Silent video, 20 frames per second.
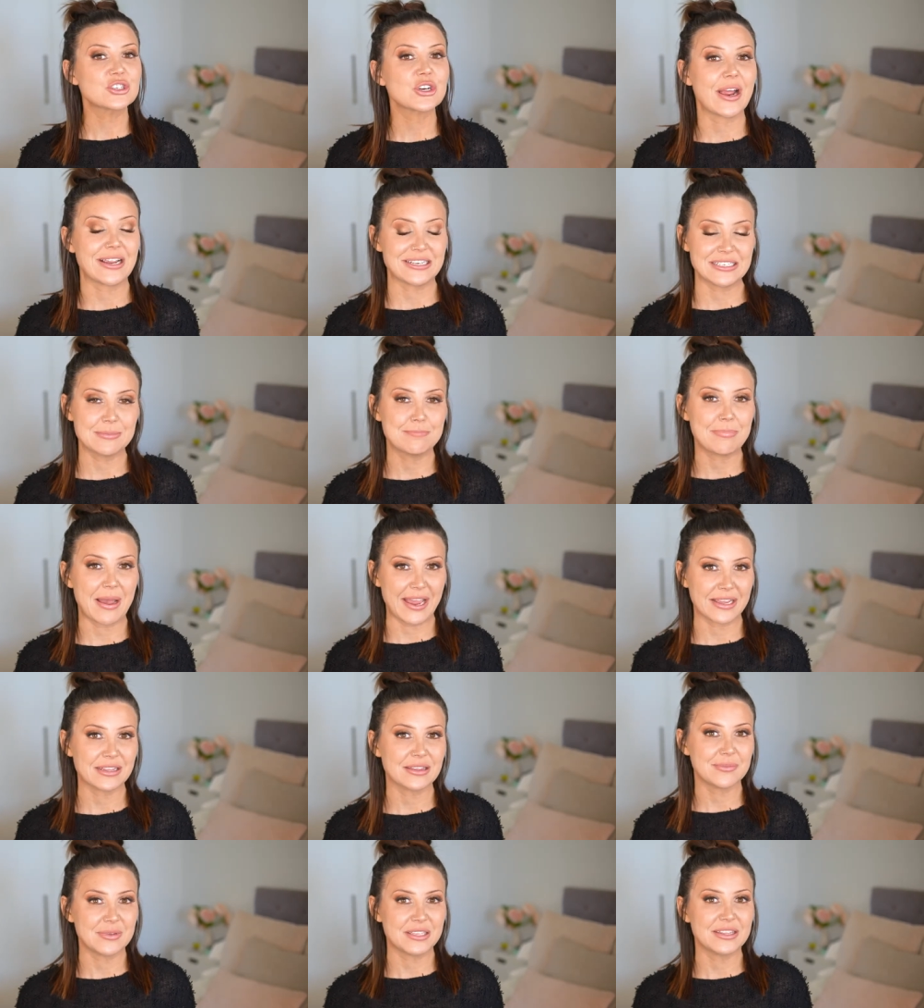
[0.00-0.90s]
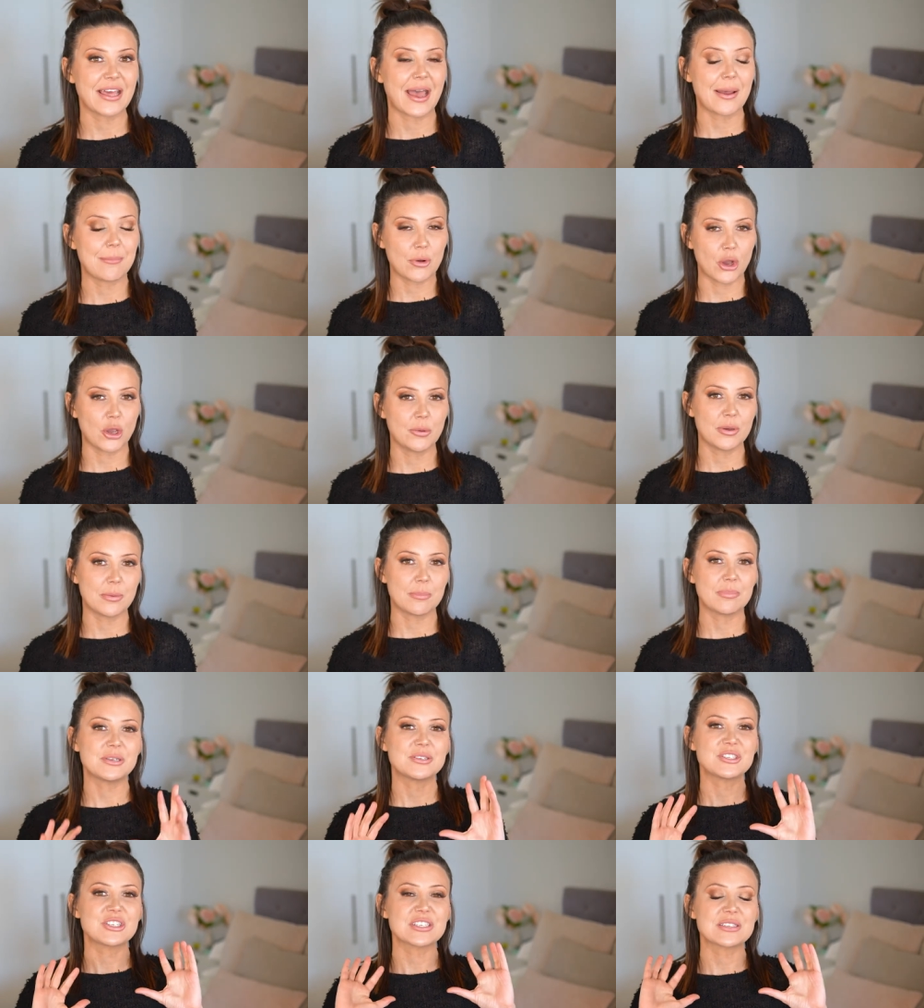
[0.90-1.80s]
trying to bang them in that moment,
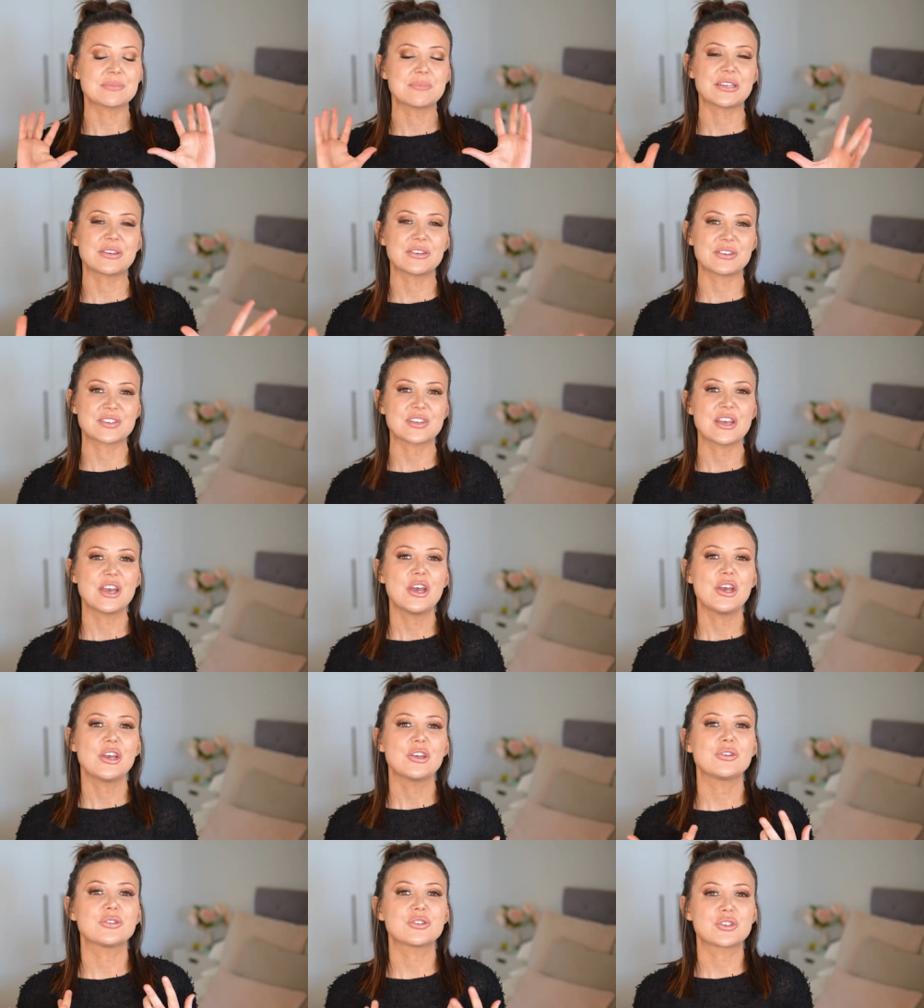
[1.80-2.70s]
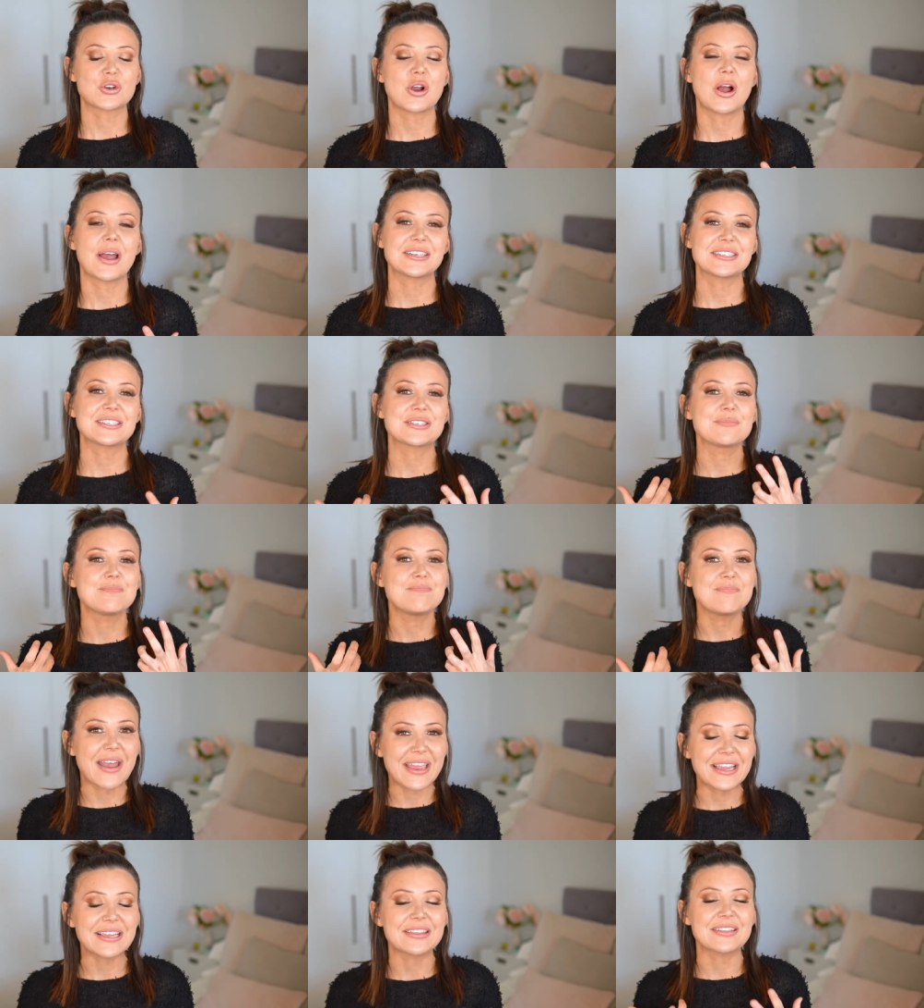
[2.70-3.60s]
but just because you're trying to
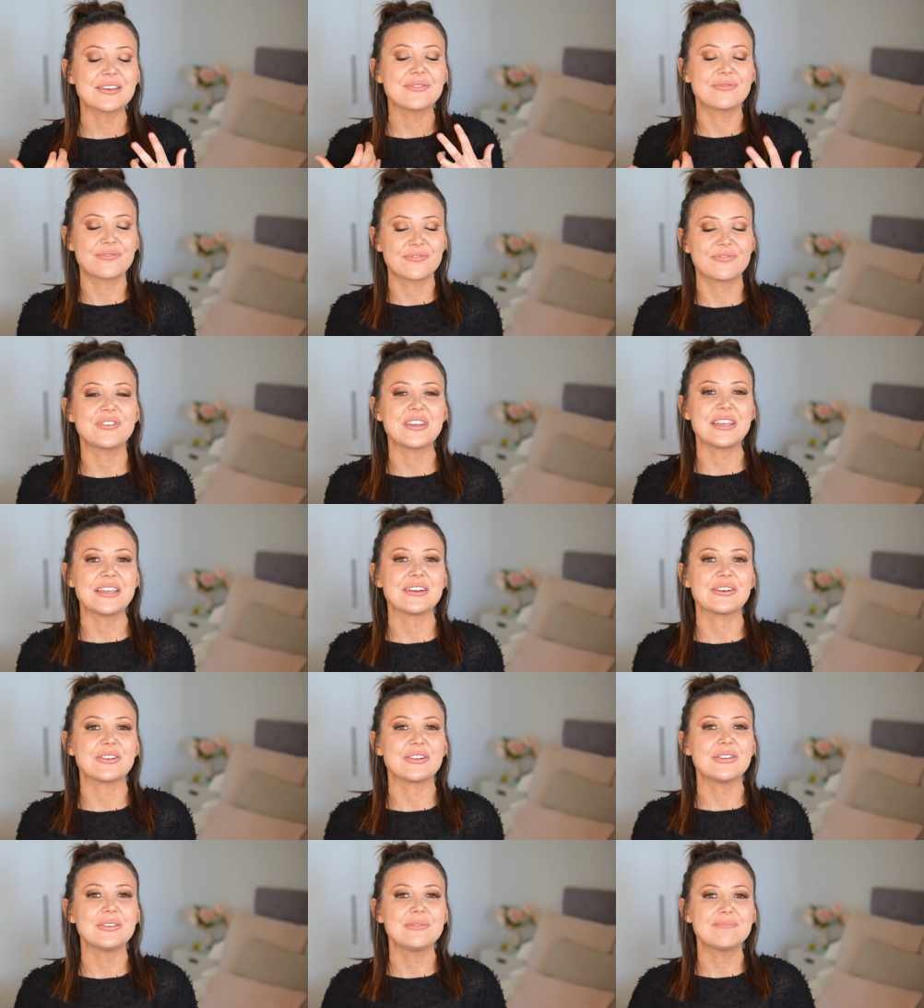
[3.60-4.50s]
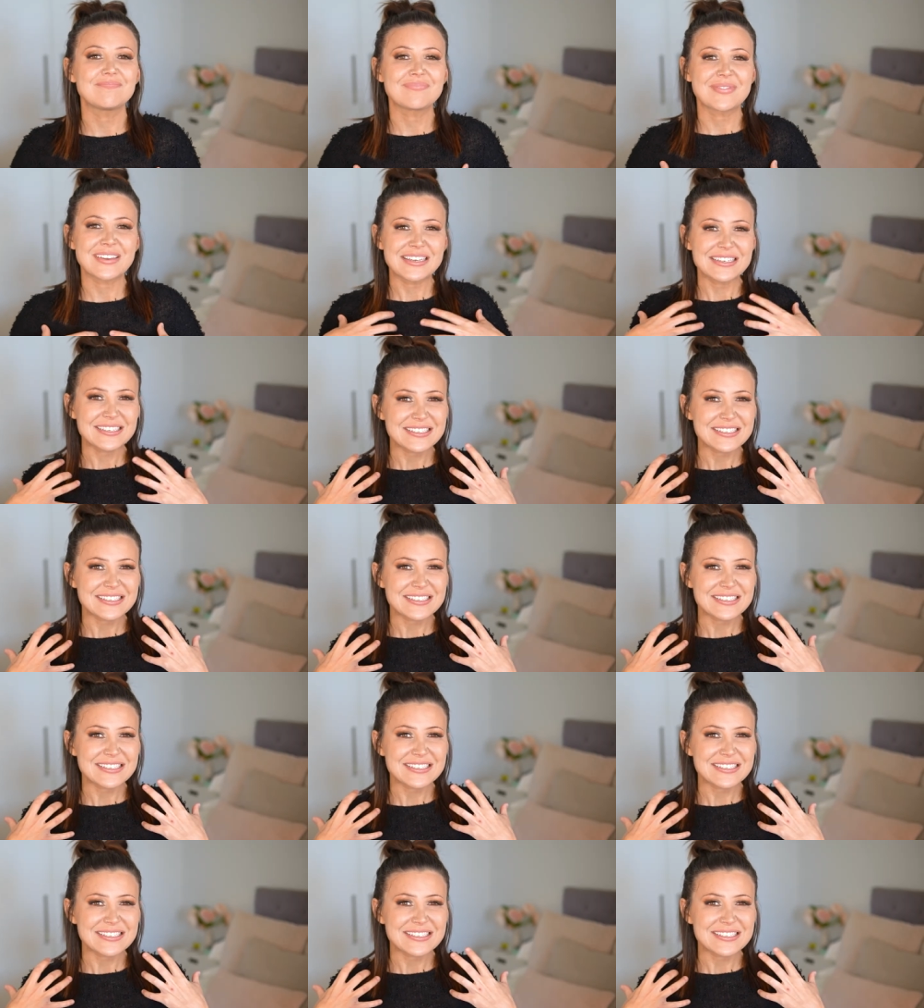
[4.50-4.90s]
make them feel